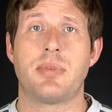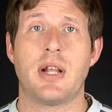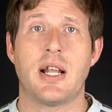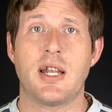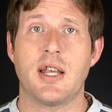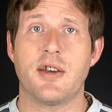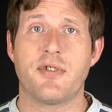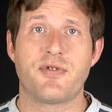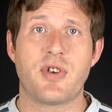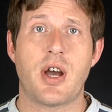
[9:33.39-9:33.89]

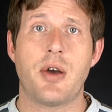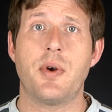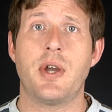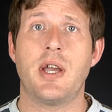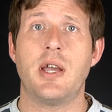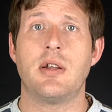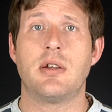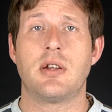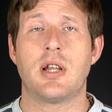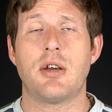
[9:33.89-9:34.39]
plenty of throat
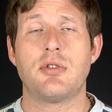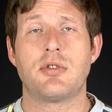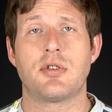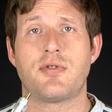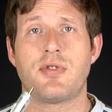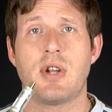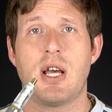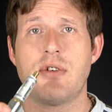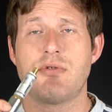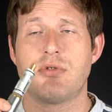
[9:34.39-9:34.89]
hit and loads of
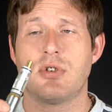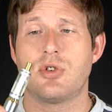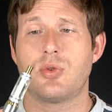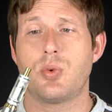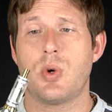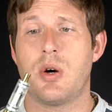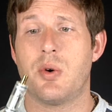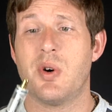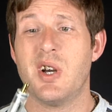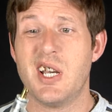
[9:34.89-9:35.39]
flavour as
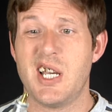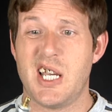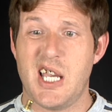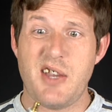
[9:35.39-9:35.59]
well.